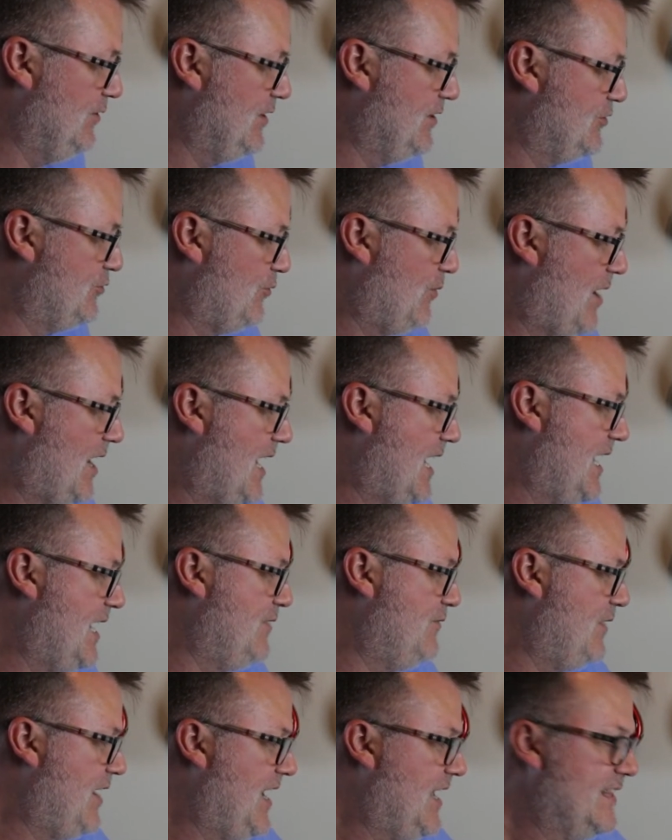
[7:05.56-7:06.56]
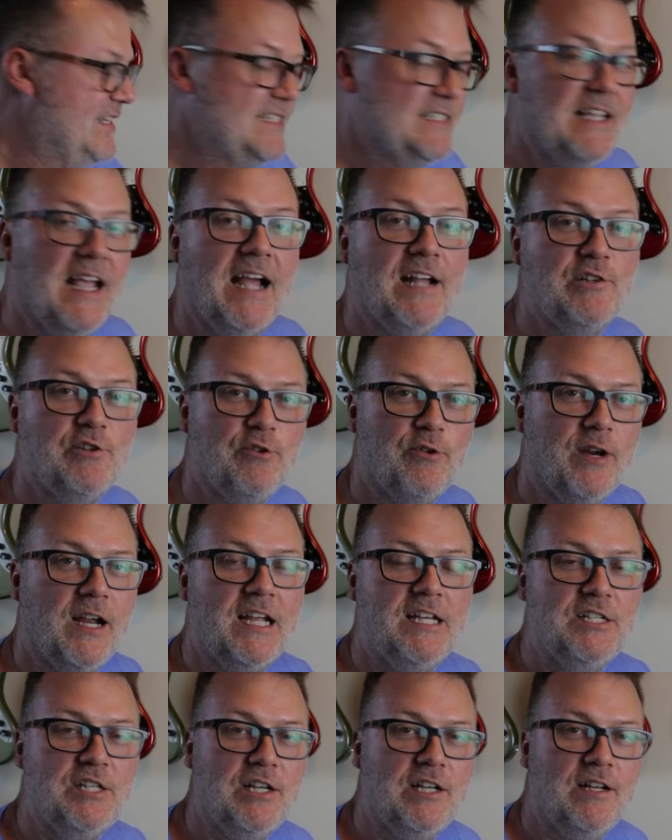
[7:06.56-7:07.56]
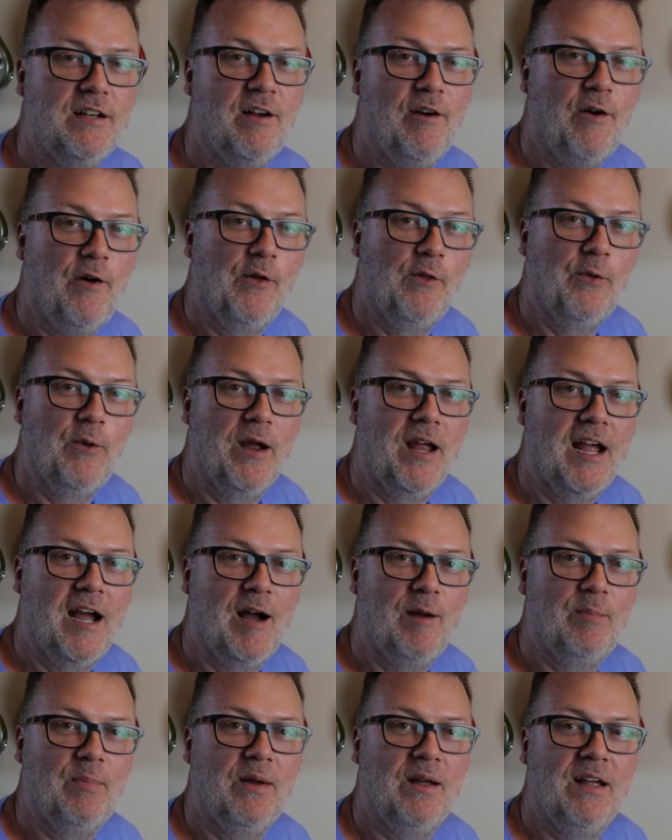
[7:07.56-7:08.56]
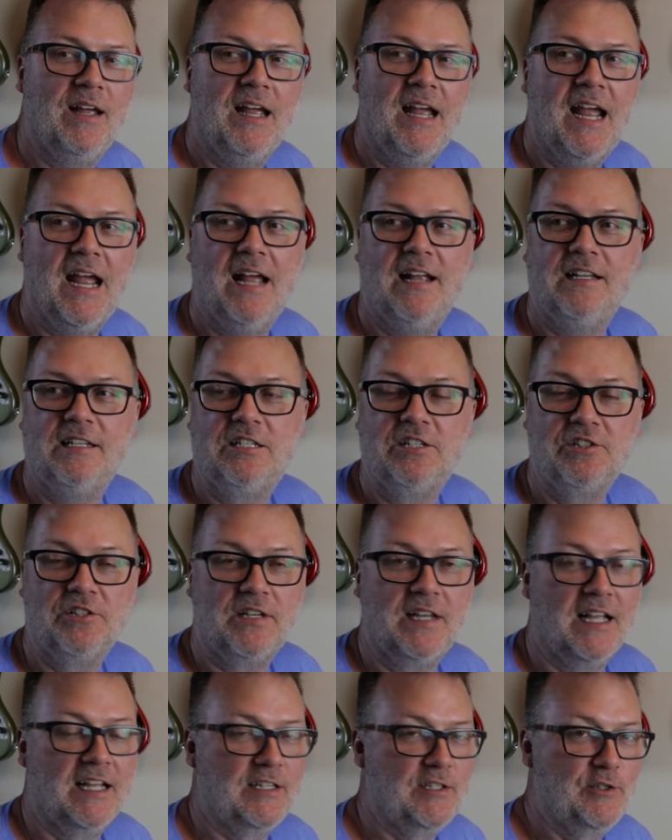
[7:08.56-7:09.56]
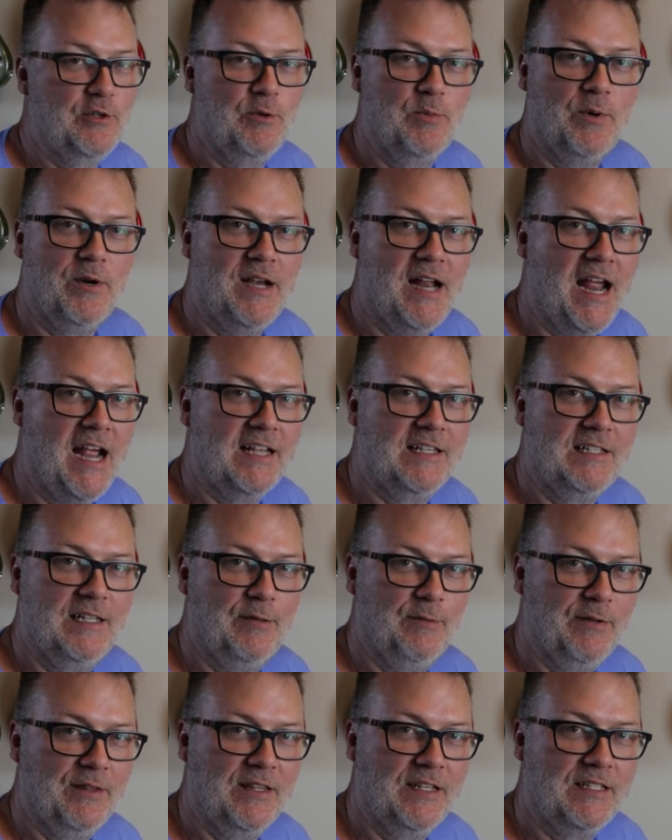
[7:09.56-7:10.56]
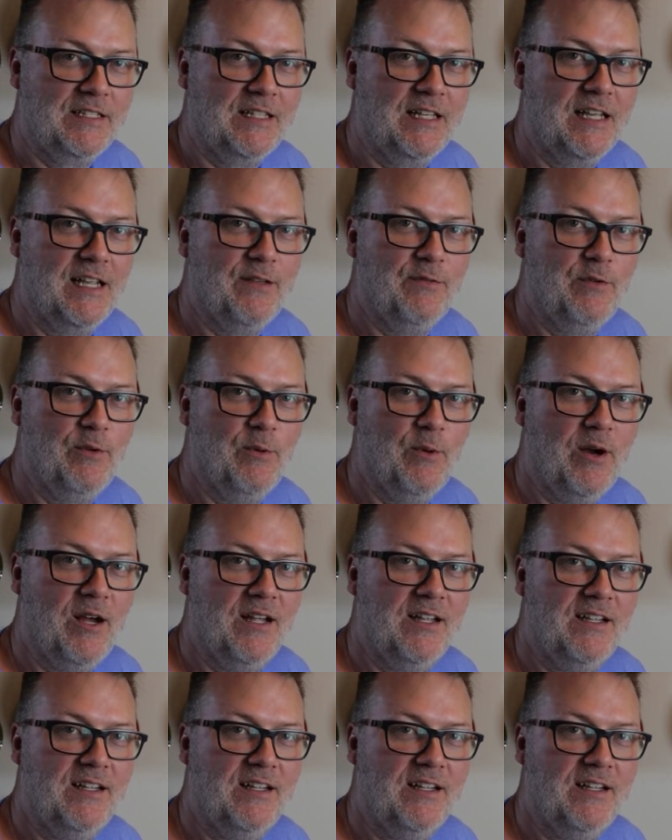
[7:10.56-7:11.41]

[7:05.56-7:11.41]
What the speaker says: drive and the saturation all the way up and just get super nasty with this thing if you want.